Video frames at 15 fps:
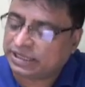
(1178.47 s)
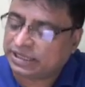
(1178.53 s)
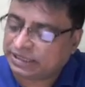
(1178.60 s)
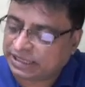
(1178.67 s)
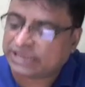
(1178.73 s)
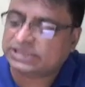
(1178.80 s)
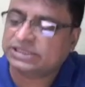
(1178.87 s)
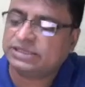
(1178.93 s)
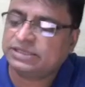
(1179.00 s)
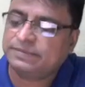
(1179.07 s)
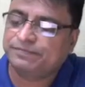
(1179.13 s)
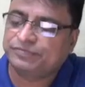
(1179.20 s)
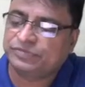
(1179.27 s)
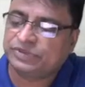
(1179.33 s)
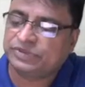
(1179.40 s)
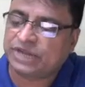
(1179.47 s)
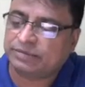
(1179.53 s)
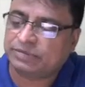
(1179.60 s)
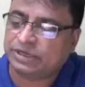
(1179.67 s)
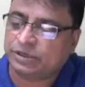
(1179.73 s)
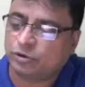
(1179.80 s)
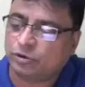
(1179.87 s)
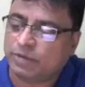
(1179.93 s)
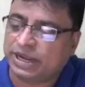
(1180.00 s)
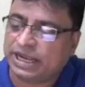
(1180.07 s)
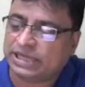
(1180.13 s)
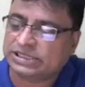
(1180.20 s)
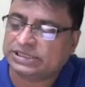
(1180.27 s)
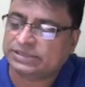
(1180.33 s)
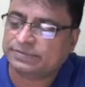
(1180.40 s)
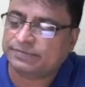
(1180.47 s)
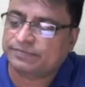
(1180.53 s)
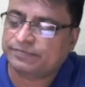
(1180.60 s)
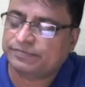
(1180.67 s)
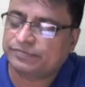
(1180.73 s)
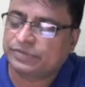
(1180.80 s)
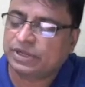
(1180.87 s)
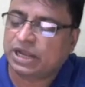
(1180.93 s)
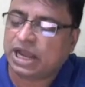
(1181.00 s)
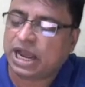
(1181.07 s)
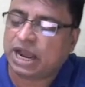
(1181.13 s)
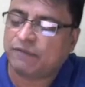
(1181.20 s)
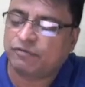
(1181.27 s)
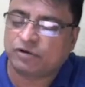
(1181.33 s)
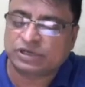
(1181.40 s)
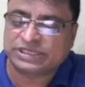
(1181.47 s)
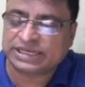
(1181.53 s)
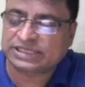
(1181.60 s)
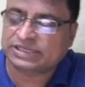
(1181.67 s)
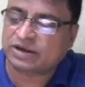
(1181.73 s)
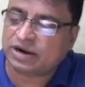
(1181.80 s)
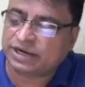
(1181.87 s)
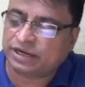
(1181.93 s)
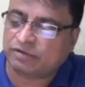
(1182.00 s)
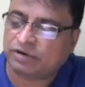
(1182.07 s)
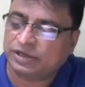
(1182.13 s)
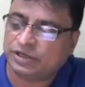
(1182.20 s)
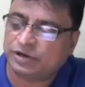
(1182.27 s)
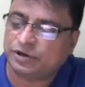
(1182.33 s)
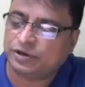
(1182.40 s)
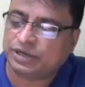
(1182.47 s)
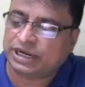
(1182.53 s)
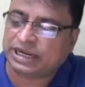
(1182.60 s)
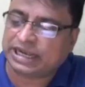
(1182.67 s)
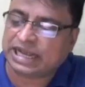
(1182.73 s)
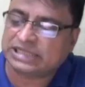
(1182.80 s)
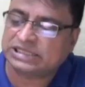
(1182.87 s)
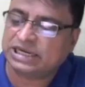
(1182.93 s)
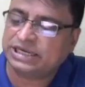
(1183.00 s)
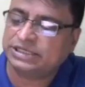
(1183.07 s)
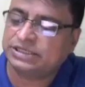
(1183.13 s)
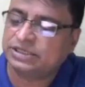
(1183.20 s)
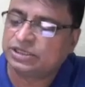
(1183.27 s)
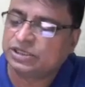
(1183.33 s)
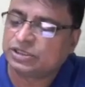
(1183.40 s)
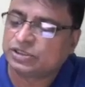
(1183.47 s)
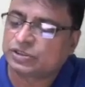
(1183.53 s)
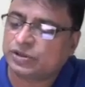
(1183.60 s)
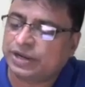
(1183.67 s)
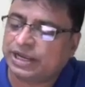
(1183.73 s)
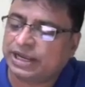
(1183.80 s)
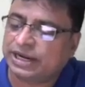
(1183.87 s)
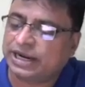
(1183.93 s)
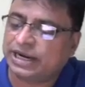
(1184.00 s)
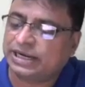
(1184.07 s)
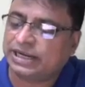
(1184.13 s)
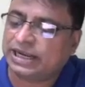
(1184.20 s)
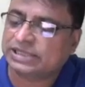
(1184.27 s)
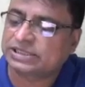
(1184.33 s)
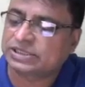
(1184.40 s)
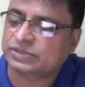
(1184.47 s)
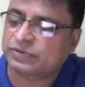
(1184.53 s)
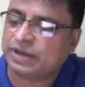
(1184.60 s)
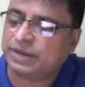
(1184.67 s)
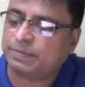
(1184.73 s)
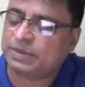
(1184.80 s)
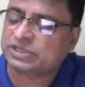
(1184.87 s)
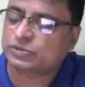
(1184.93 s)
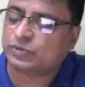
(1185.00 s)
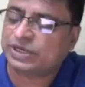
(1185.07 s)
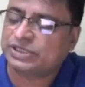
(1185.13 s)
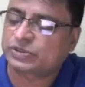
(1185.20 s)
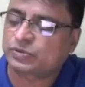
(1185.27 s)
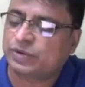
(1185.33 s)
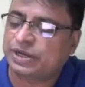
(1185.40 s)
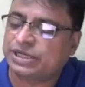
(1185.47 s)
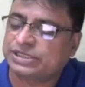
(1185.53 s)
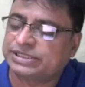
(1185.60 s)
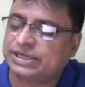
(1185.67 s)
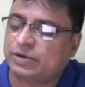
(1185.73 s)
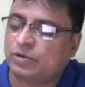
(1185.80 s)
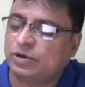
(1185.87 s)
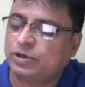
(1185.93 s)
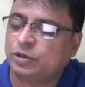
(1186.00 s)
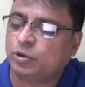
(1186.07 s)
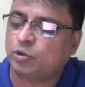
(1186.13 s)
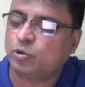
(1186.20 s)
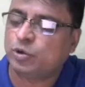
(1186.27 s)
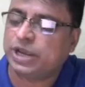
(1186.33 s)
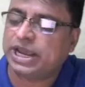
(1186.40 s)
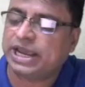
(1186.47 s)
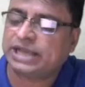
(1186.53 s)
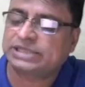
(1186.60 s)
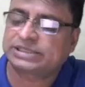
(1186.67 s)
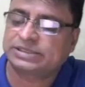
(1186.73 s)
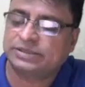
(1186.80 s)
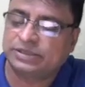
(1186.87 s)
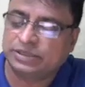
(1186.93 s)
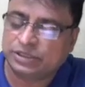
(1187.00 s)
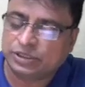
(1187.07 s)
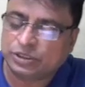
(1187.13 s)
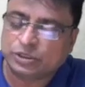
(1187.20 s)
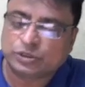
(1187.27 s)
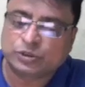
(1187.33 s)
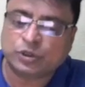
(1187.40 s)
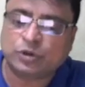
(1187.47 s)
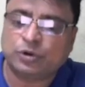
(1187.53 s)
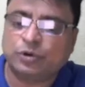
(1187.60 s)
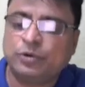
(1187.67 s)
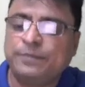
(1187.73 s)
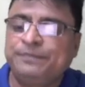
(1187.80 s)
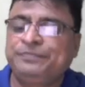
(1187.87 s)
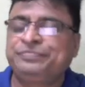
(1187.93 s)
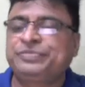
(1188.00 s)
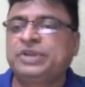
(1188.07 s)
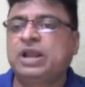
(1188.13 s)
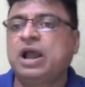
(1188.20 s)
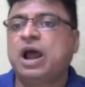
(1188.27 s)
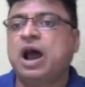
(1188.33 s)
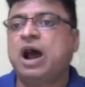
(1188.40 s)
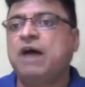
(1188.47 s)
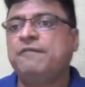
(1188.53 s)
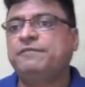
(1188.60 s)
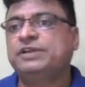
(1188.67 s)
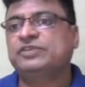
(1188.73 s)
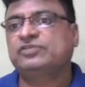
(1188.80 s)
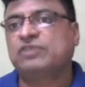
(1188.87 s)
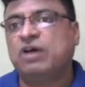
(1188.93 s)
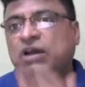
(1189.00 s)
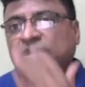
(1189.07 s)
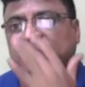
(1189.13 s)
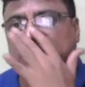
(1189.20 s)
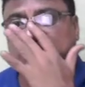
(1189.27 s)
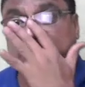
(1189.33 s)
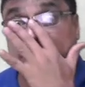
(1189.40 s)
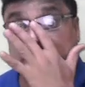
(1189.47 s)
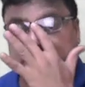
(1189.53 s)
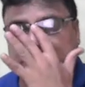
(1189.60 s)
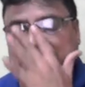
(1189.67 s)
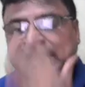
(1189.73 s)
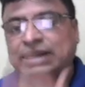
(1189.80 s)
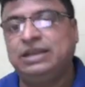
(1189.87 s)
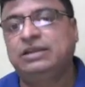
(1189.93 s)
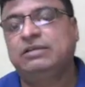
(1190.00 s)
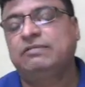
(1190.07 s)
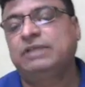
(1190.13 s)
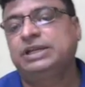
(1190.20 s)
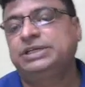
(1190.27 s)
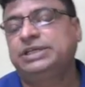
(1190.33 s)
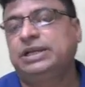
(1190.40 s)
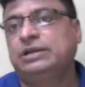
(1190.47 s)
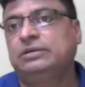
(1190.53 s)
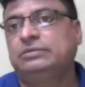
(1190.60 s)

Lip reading: x, that 2 by x. Of course, x not equal to 0, you can cancel it. So I can get x square plus y square is equal to 2x. So after solving the entire equation,